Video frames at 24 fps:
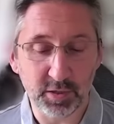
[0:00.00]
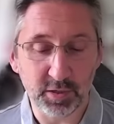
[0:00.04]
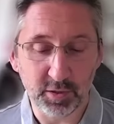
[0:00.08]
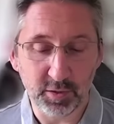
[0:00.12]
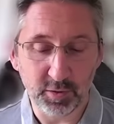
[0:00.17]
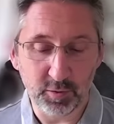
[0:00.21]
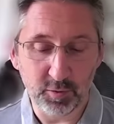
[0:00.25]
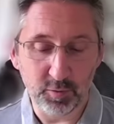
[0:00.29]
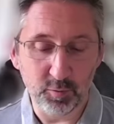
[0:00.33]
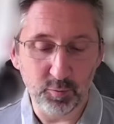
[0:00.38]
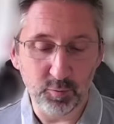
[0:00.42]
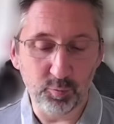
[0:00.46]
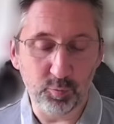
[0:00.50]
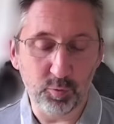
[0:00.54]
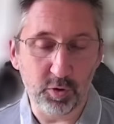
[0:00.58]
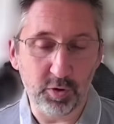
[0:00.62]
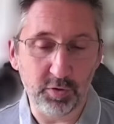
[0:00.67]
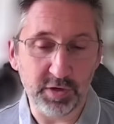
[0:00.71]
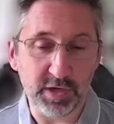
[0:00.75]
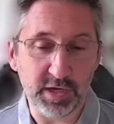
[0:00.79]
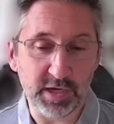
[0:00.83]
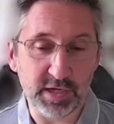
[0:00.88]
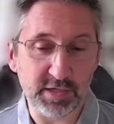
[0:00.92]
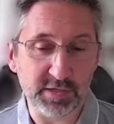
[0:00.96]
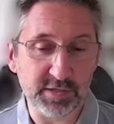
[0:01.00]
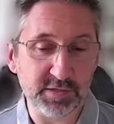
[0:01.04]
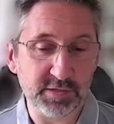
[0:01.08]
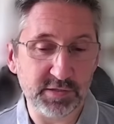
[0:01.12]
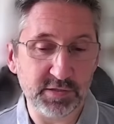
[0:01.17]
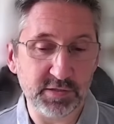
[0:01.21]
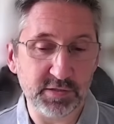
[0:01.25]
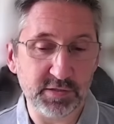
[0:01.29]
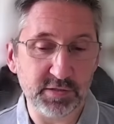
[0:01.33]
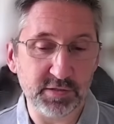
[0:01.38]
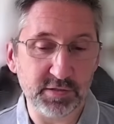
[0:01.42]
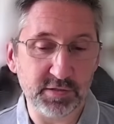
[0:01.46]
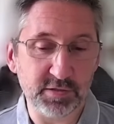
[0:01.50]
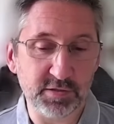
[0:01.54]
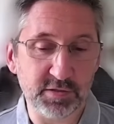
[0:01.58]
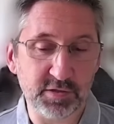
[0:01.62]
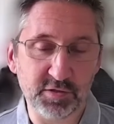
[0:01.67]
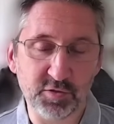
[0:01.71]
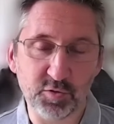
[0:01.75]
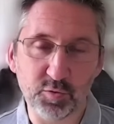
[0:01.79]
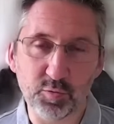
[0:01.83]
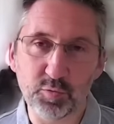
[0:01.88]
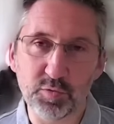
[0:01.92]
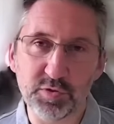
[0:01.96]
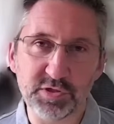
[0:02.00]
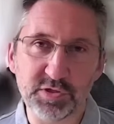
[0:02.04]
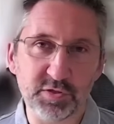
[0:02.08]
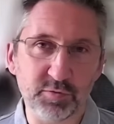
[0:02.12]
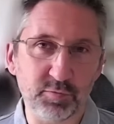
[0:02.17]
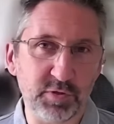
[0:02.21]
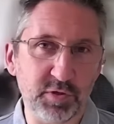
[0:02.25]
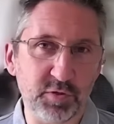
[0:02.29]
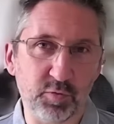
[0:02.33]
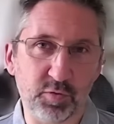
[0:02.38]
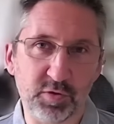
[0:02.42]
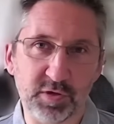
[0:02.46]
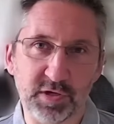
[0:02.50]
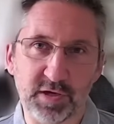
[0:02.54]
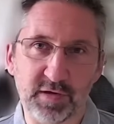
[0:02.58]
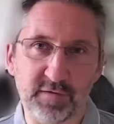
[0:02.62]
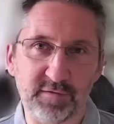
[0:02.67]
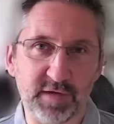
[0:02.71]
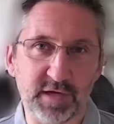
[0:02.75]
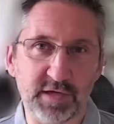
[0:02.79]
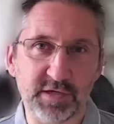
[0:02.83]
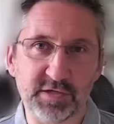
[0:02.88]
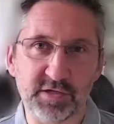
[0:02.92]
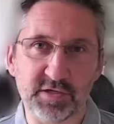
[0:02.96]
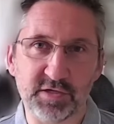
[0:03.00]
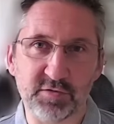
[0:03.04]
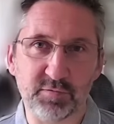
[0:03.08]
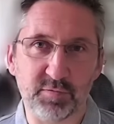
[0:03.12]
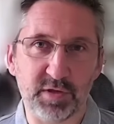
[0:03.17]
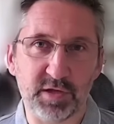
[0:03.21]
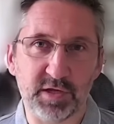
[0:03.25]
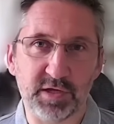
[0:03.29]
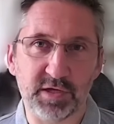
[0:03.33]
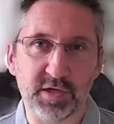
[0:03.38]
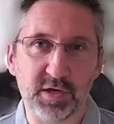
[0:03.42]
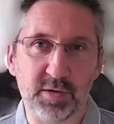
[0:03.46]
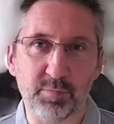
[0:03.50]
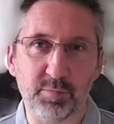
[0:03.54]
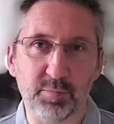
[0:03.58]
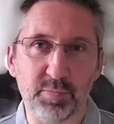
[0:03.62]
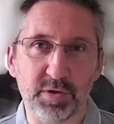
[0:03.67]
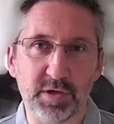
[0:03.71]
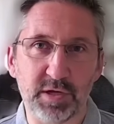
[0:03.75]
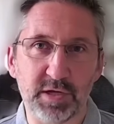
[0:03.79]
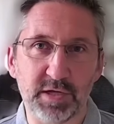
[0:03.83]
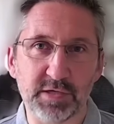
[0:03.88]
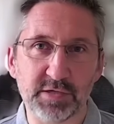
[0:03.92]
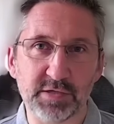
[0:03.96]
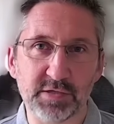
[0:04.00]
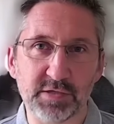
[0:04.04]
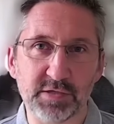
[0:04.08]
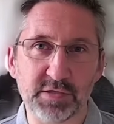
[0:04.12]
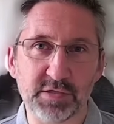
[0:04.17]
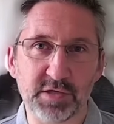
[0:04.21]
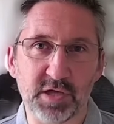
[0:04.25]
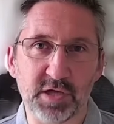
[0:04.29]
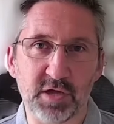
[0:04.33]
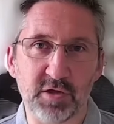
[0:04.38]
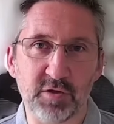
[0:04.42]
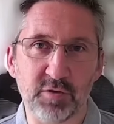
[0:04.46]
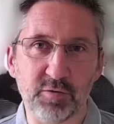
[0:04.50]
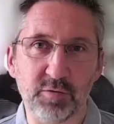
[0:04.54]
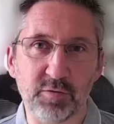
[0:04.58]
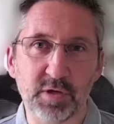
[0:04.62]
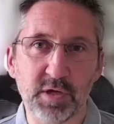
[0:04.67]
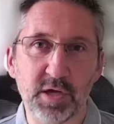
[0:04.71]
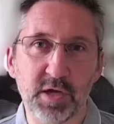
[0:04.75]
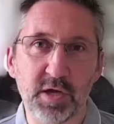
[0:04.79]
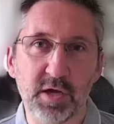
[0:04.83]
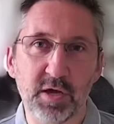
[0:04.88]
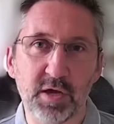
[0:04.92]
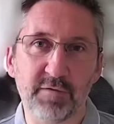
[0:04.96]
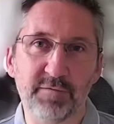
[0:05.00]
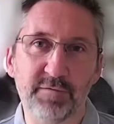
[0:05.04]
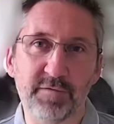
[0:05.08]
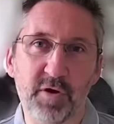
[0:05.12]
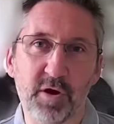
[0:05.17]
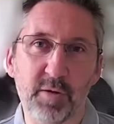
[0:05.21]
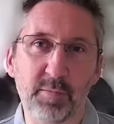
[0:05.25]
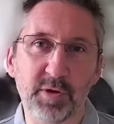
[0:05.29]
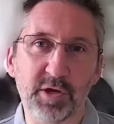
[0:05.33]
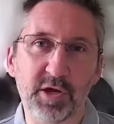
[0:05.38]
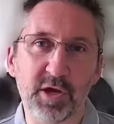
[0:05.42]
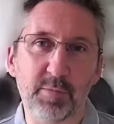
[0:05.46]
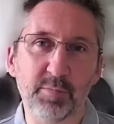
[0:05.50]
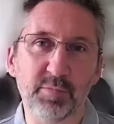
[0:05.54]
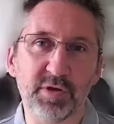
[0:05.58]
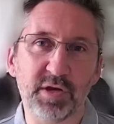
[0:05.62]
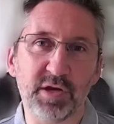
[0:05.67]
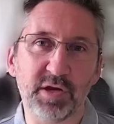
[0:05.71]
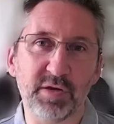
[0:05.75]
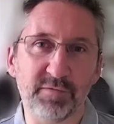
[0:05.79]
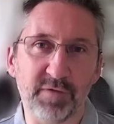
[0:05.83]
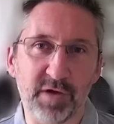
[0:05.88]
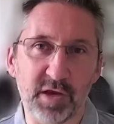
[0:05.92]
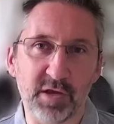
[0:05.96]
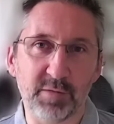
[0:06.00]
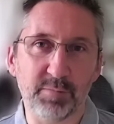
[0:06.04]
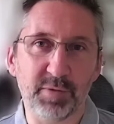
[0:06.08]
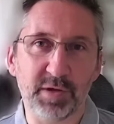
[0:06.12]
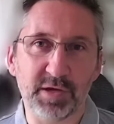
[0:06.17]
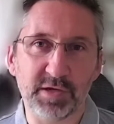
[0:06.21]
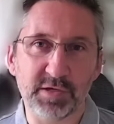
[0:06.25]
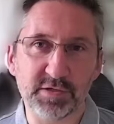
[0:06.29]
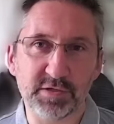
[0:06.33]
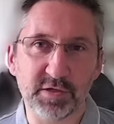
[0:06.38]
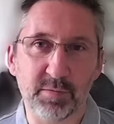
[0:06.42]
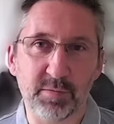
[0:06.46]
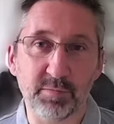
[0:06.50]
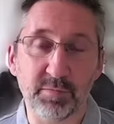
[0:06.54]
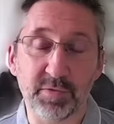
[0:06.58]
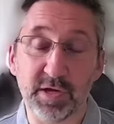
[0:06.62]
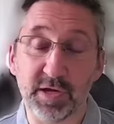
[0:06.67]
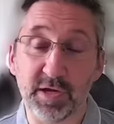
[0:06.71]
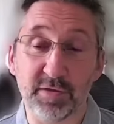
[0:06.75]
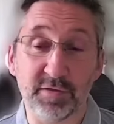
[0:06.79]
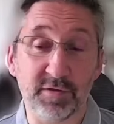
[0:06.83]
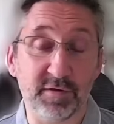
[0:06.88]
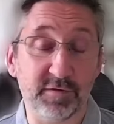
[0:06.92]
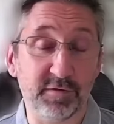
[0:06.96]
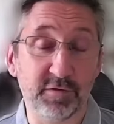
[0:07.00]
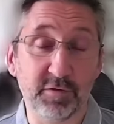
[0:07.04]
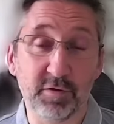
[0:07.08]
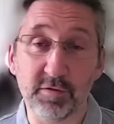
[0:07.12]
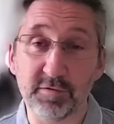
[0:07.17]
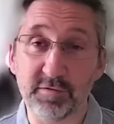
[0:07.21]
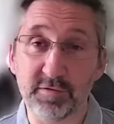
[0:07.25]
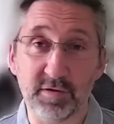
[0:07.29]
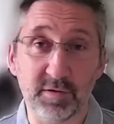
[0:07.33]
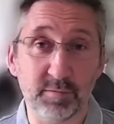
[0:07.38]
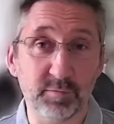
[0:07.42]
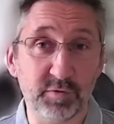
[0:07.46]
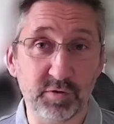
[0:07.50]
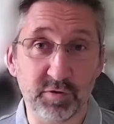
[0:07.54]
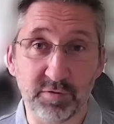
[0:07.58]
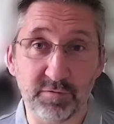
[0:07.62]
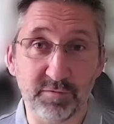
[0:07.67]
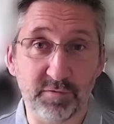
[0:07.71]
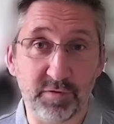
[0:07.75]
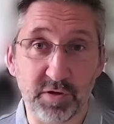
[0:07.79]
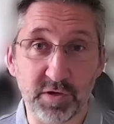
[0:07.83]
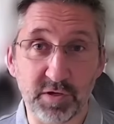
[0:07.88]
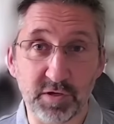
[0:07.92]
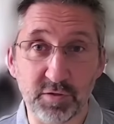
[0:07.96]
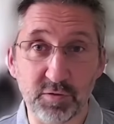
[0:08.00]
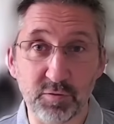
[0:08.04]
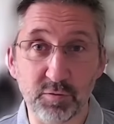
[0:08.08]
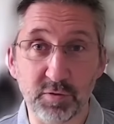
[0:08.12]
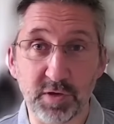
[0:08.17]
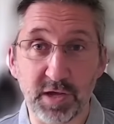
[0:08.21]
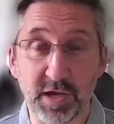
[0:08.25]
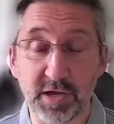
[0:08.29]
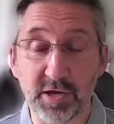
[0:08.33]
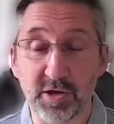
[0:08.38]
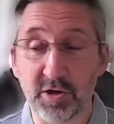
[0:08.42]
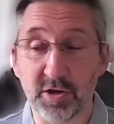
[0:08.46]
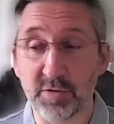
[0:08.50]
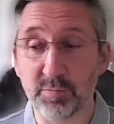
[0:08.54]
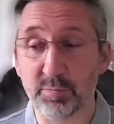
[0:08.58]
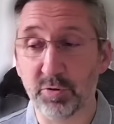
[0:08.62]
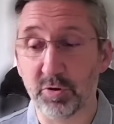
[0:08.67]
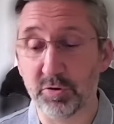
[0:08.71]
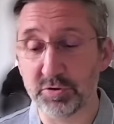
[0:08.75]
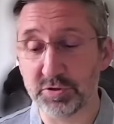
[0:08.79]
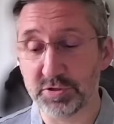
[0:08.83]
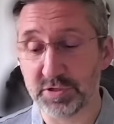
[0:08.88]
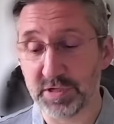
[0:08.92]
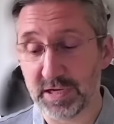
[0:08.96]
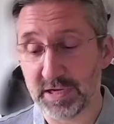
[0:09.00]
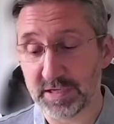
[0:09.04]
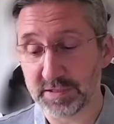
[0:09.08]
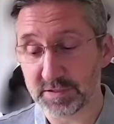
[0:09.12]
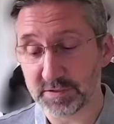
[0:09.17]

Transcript: One is there's always the reorganizations within companies. So a pharma company developing something, and there's lots of them doing very cool AI projects.